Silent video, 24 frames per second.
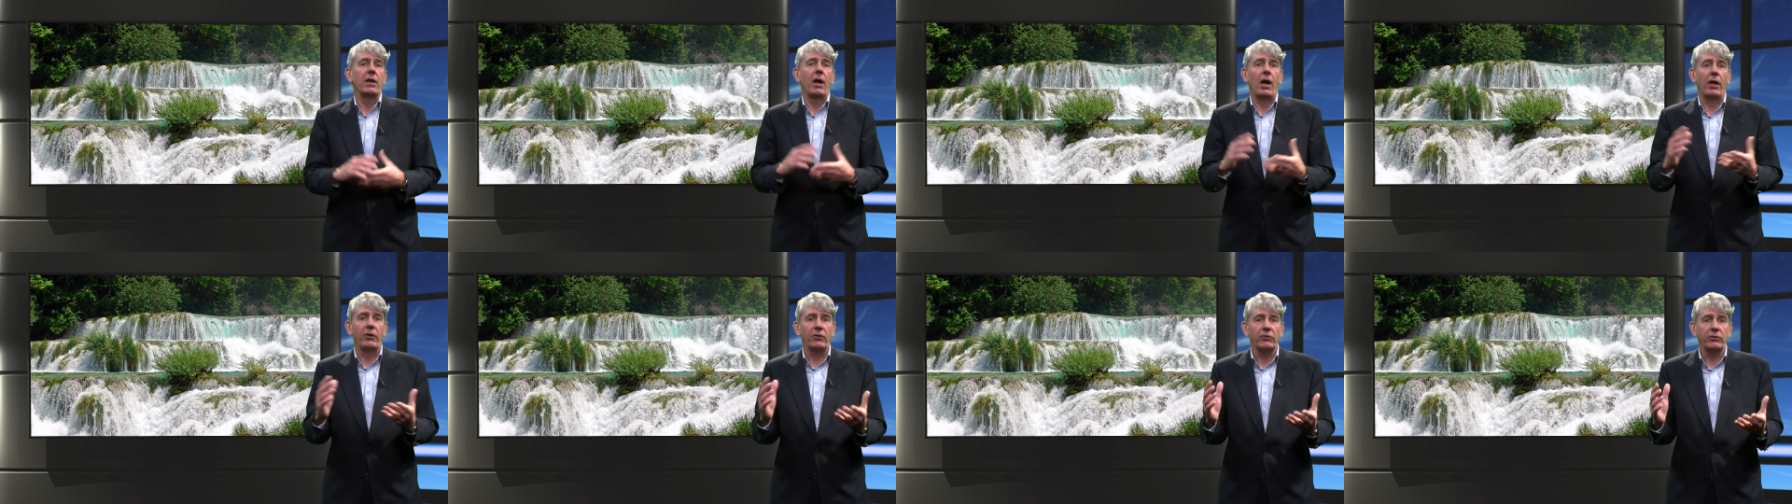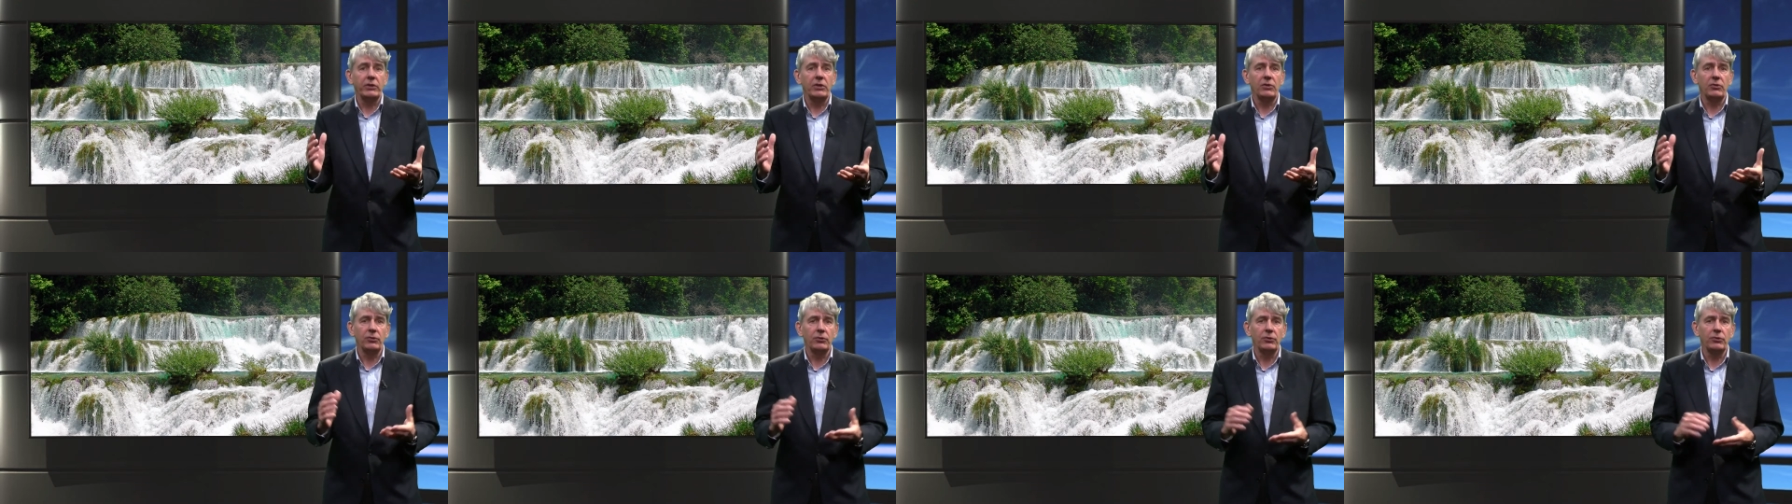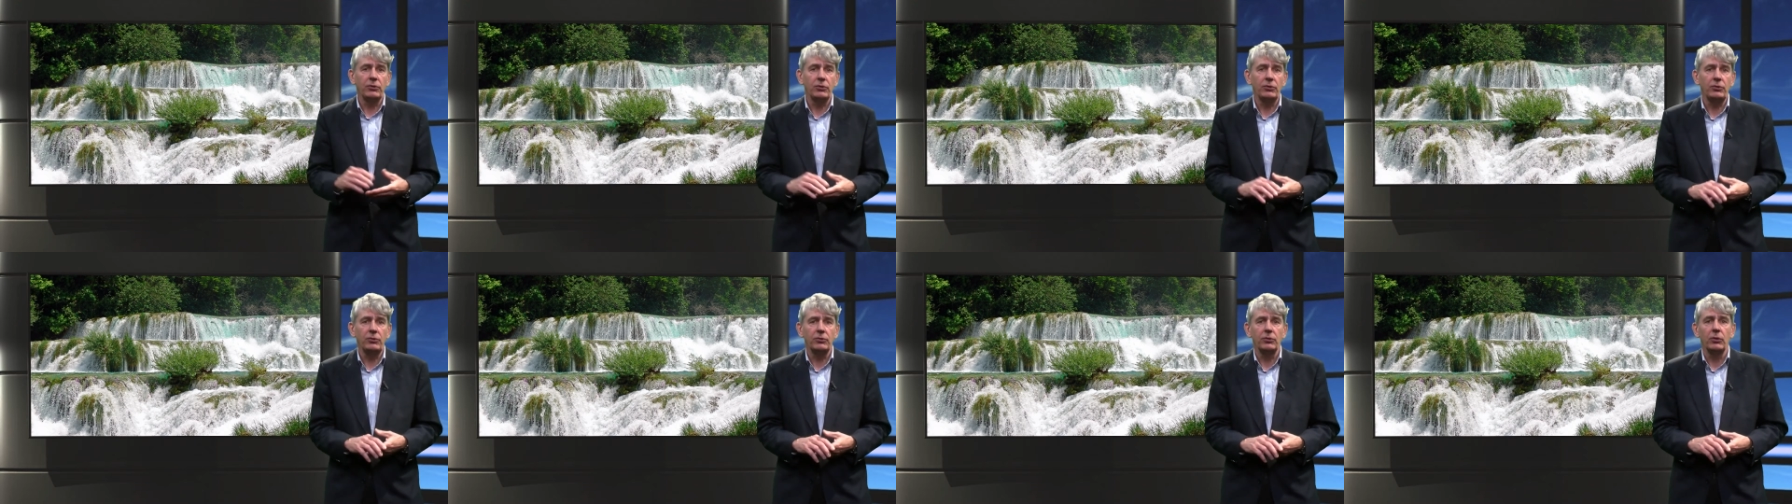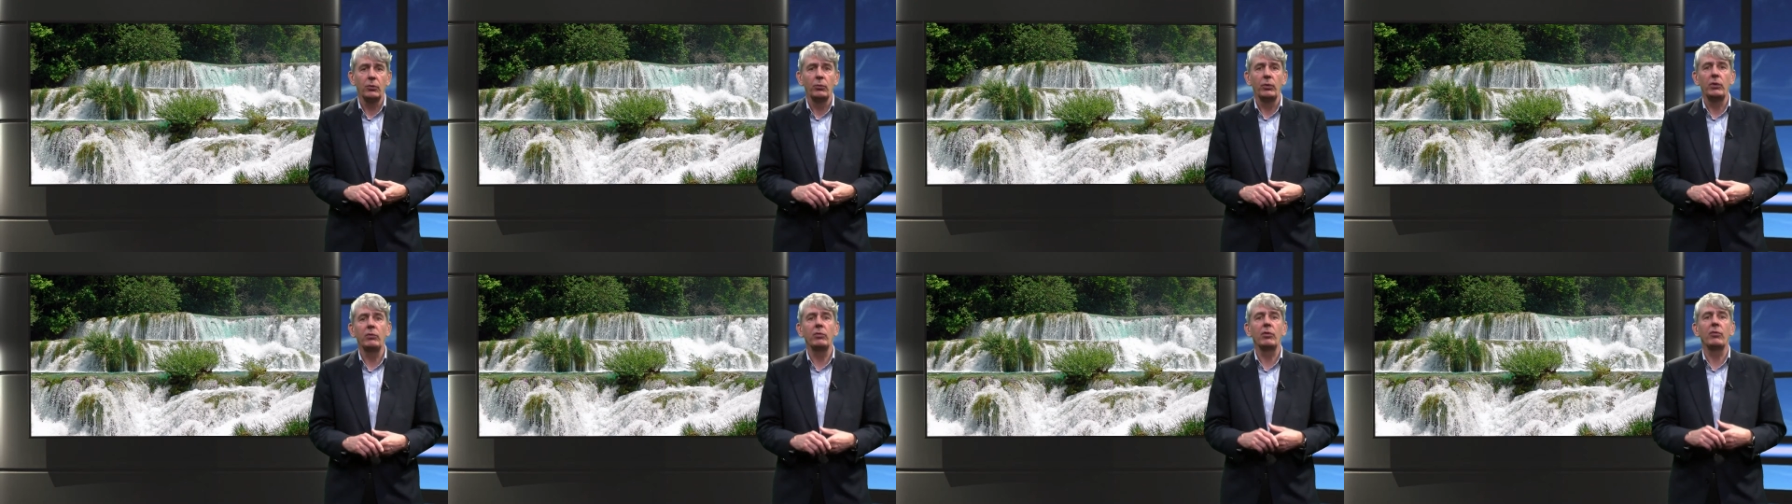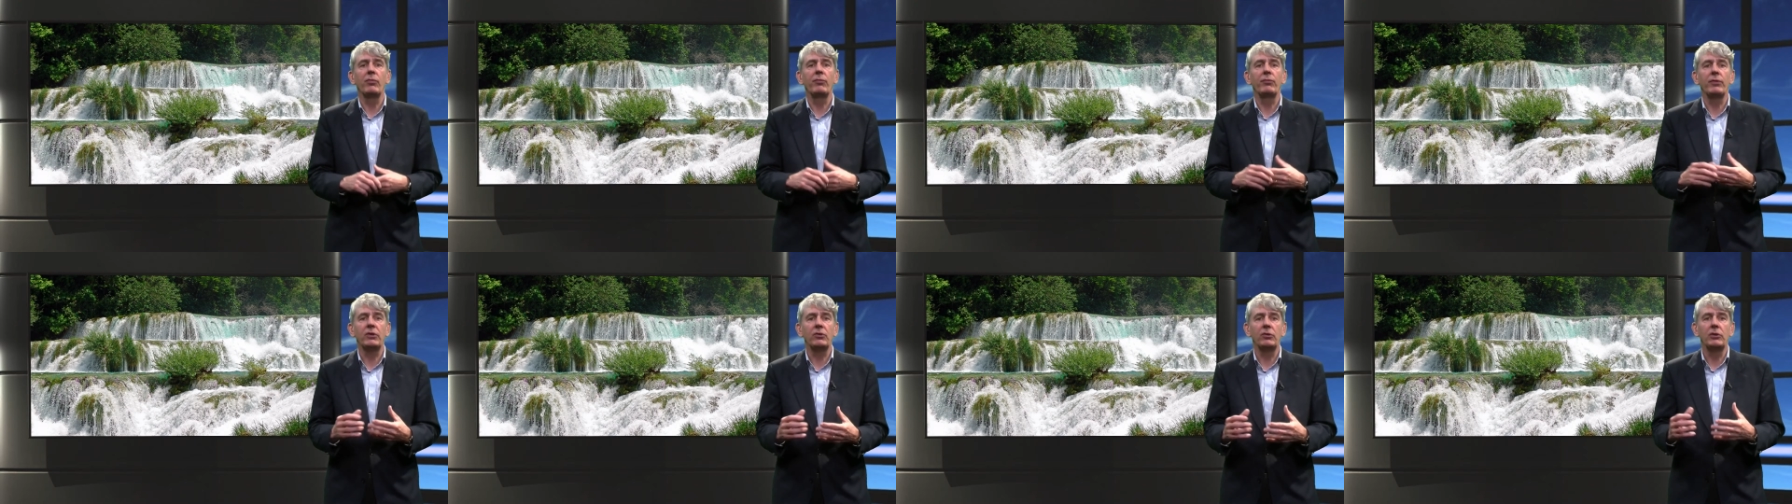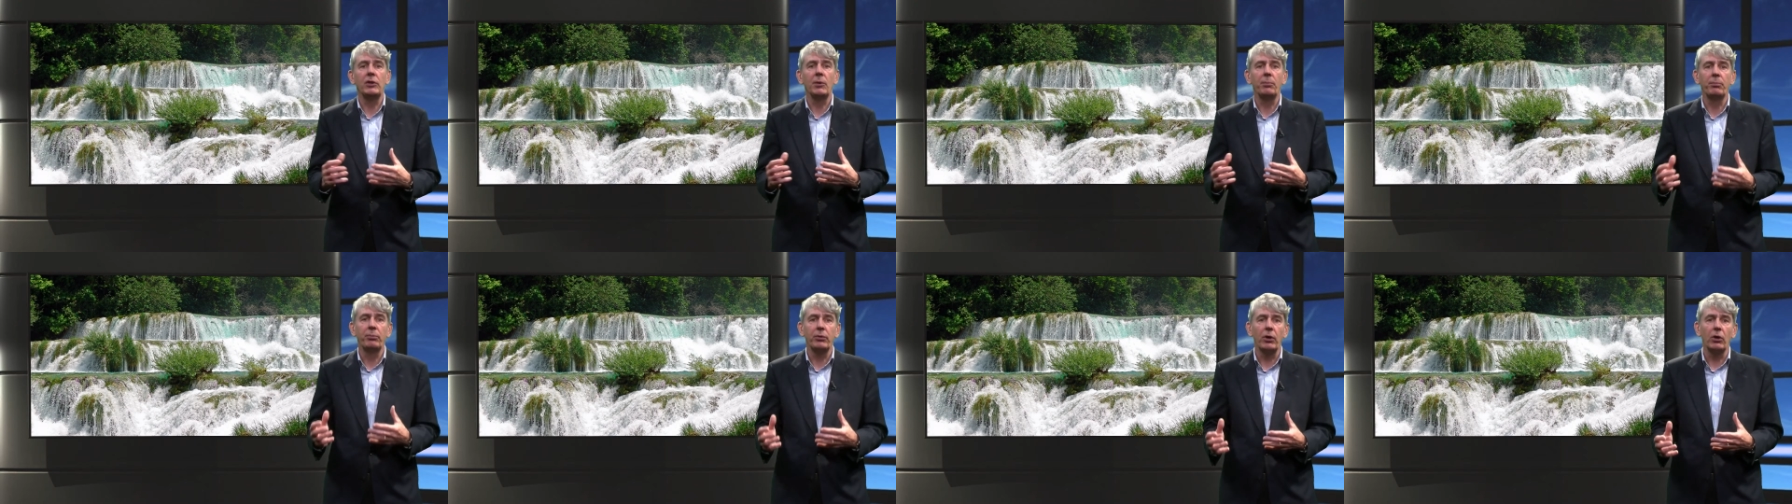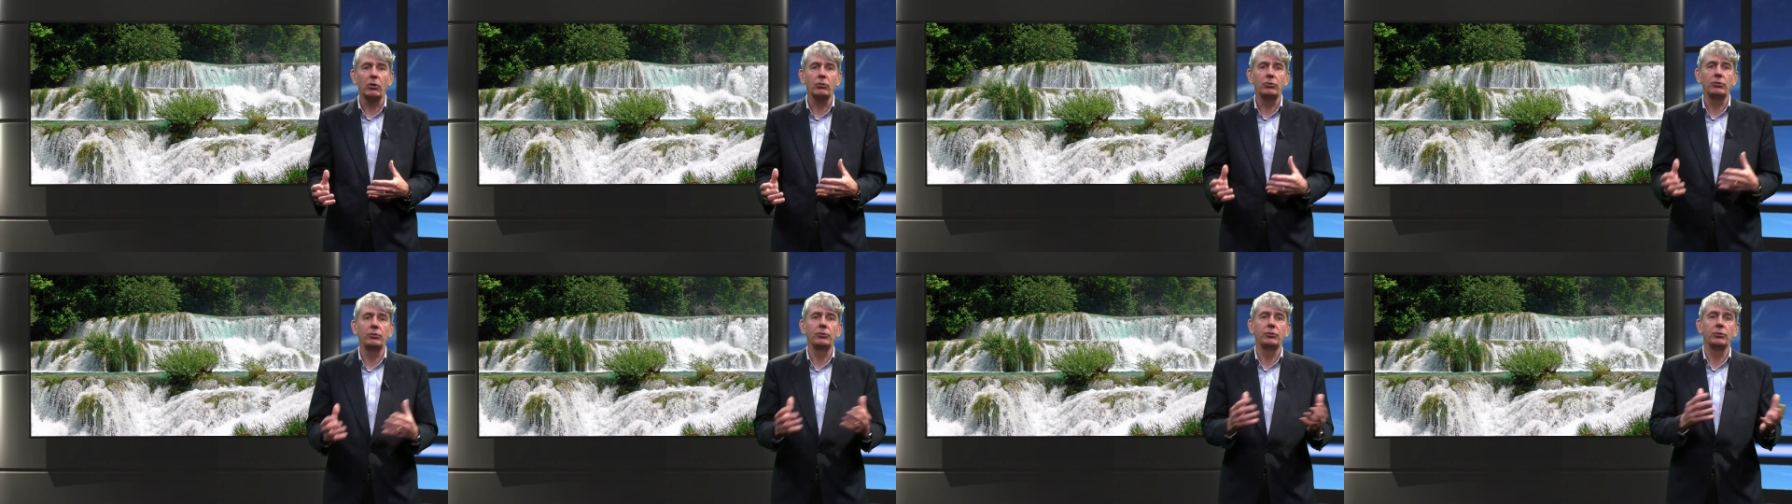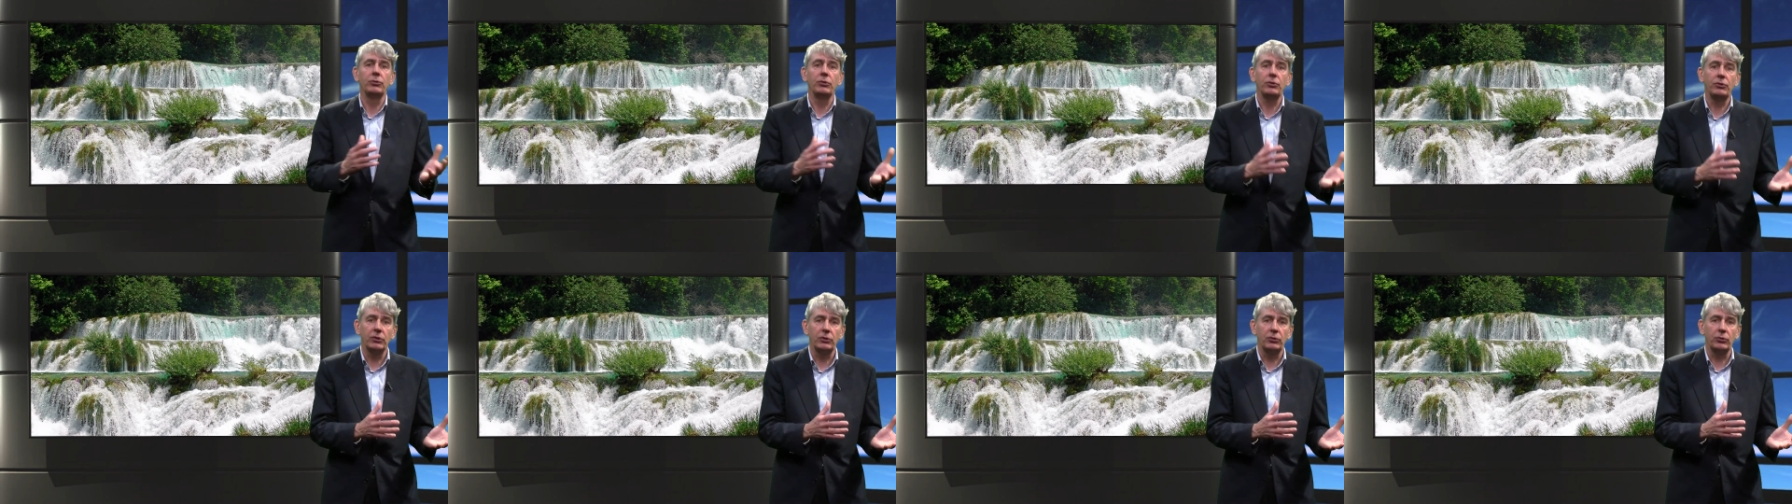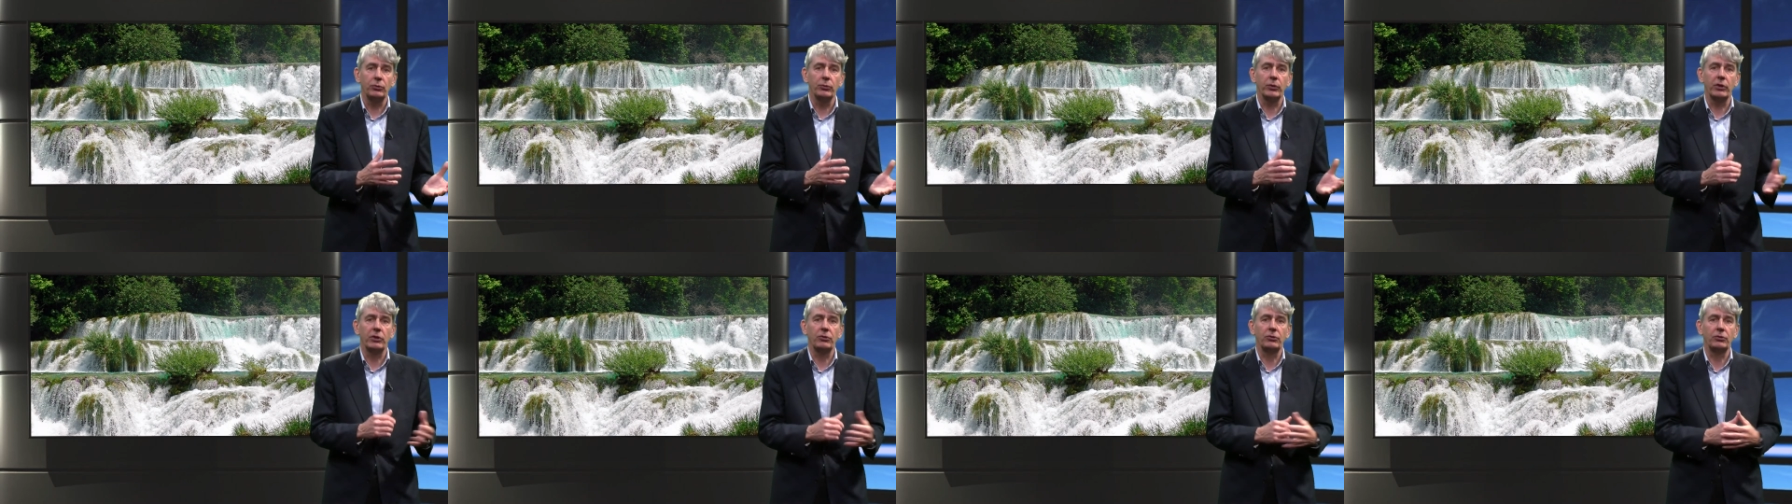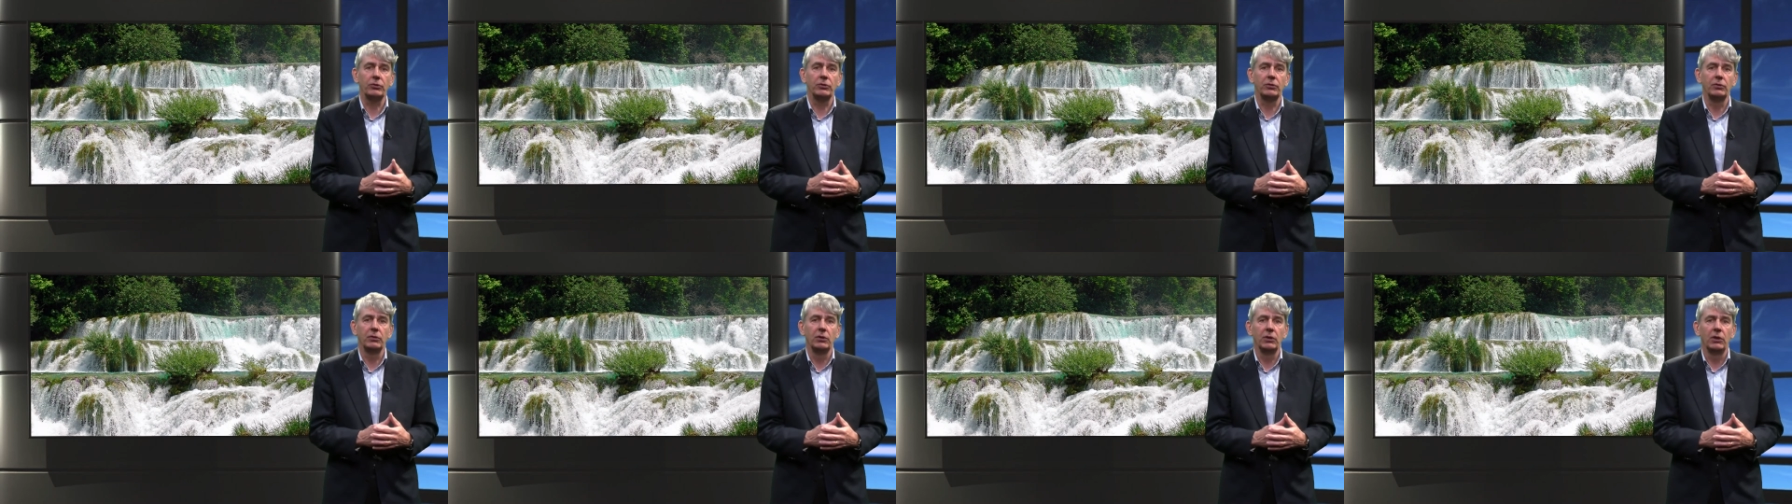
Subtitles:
other instances, we will fit the approach to the situation.